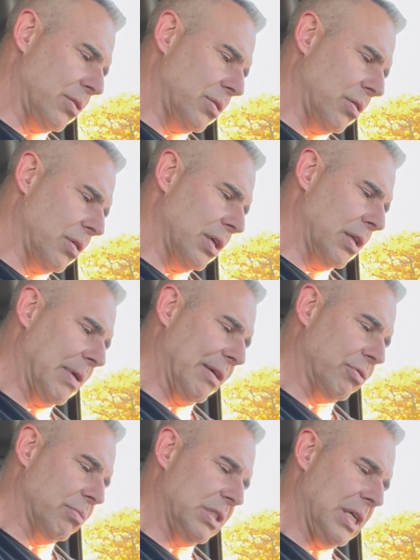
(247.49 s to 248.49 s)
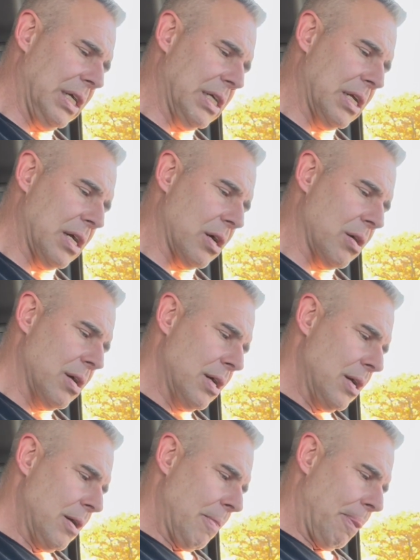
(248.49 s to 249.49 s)
So good. Then we have some zinc in here
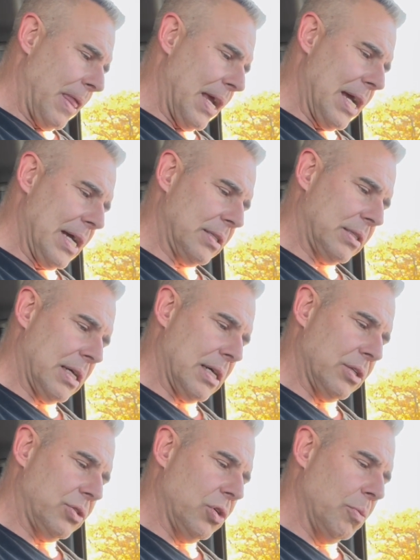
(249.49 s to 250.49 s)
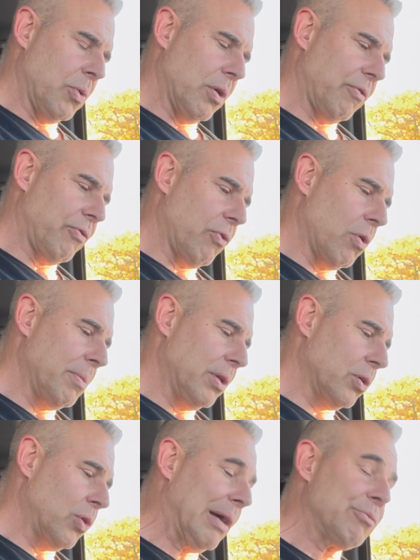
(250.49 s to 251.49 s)
at 2.4
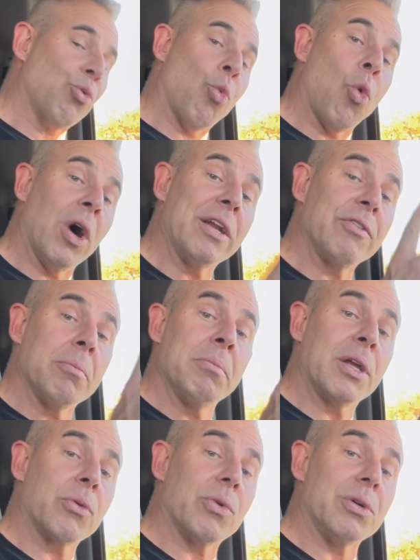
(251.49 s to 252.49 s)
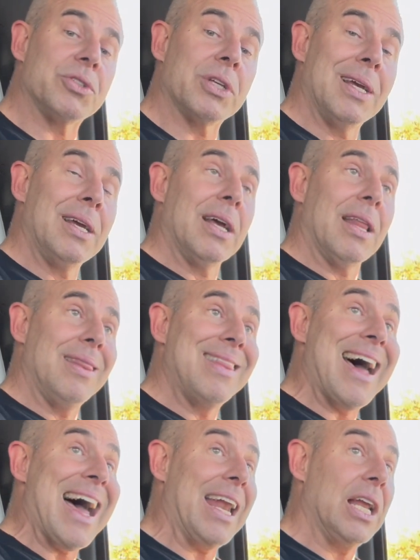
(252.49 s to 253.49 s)
milligrams. One of the minerals
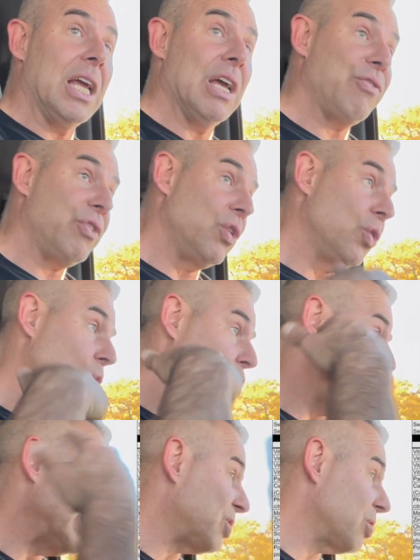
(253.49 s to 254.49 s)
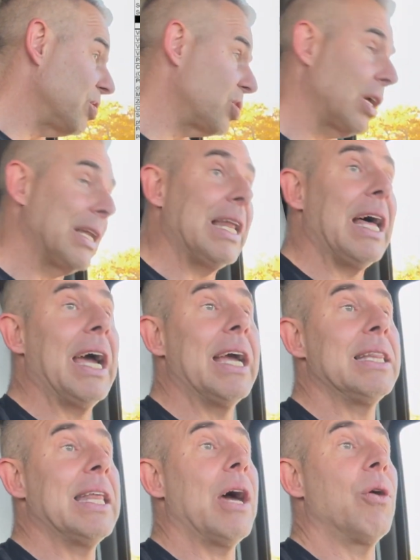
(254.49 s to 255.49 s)
that, if you research
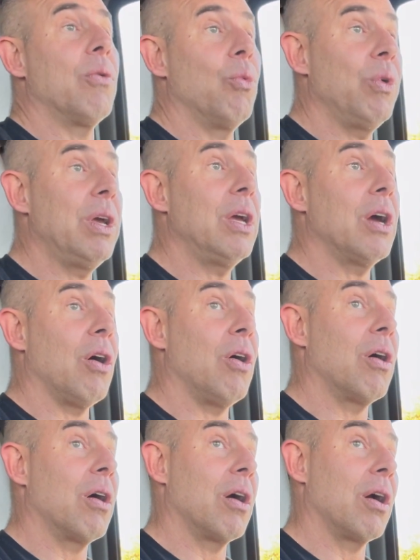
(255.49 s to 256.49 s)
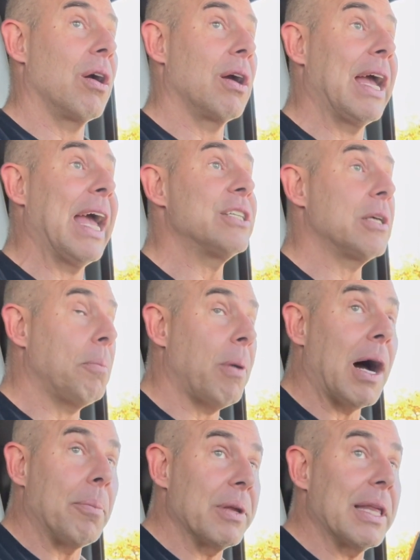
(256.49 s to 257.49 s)
online, that we are, as a
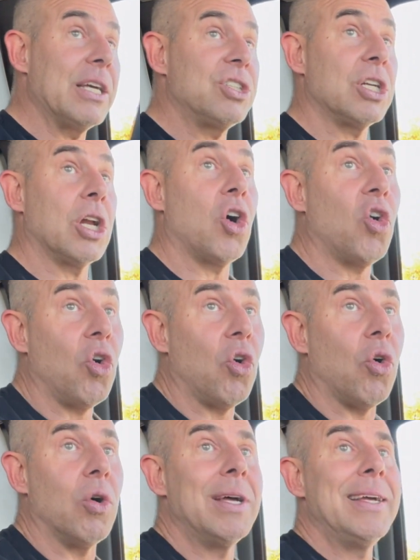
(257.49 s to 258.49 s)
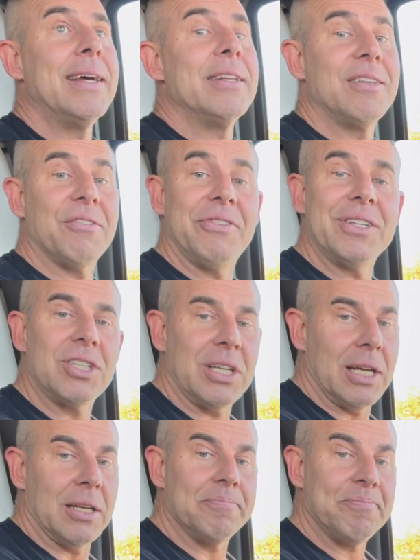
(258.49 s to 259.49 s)
population, a whole, deficient in.